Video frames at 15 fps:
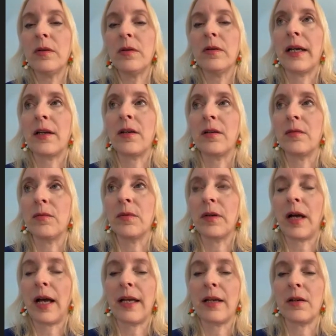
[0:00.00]
I
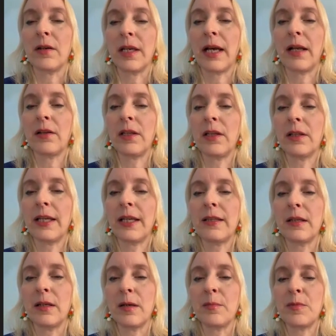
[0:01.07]
could calculate
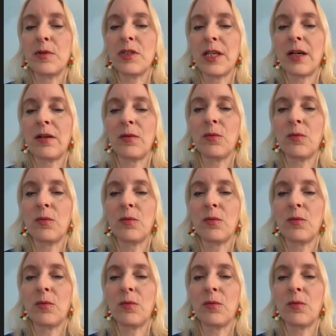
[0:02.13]
the numbers out.